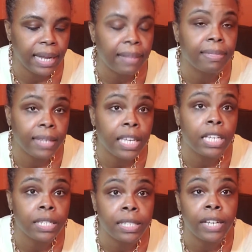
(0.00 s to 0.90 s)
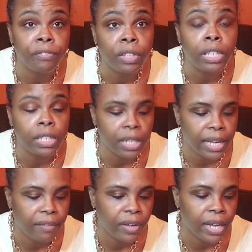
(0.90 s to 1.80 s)
I think he definitely could
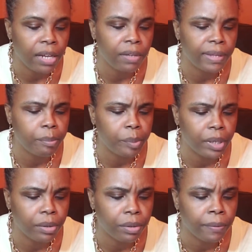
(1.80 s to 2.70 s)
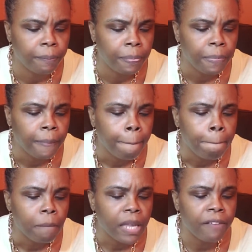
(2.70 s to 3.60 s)
have handled that better.
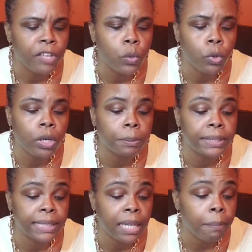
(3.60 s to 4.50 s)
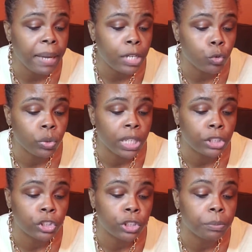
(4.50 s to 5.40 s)
If he were upset about his
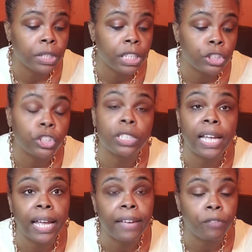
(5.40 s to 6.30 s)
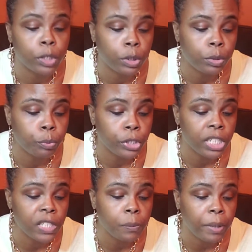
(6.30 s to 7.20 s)
relationship, then he should not have
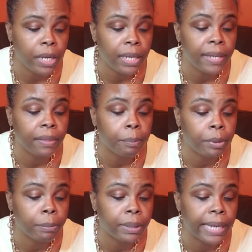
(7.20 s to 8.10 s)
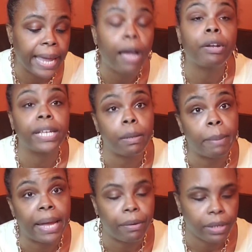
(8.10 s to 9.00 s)
participated in the public outing
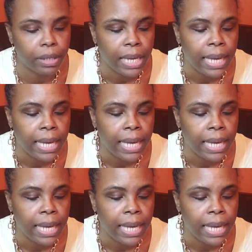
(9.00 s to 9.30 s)
about it.